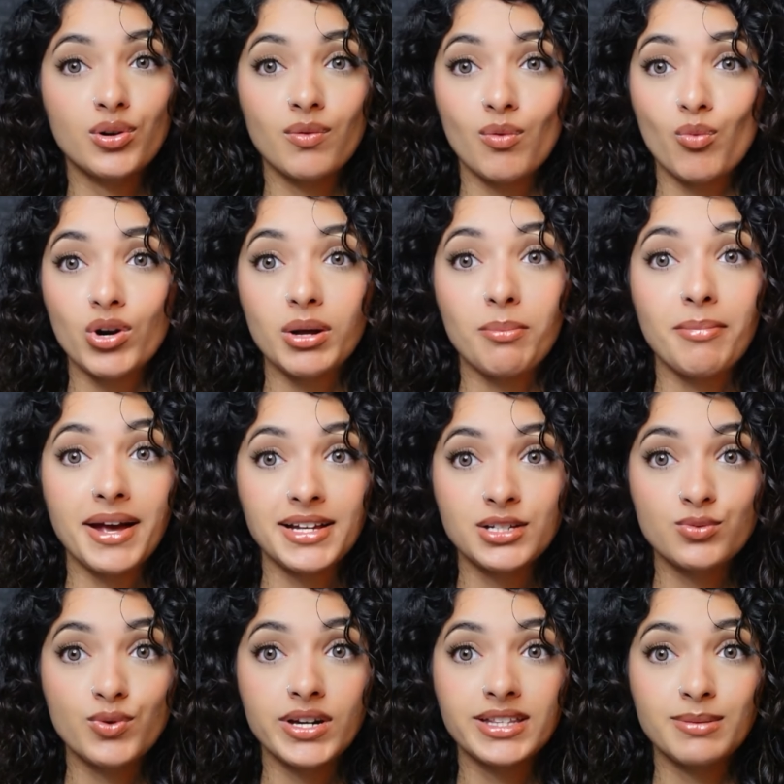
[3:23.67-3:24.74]
even want to
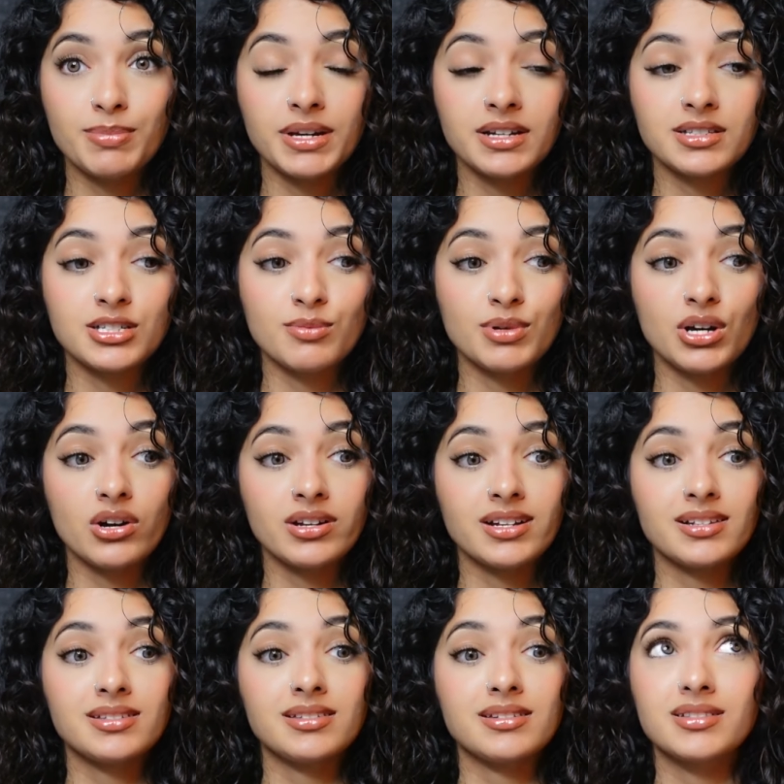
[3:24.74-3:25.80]
mess with, because to be
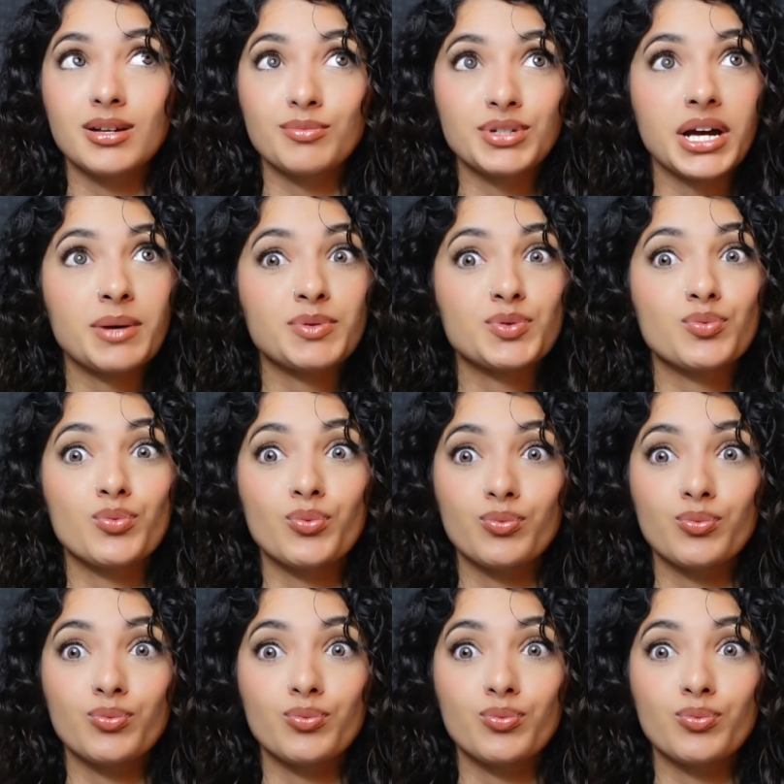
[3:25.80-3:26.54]
honest, sometimes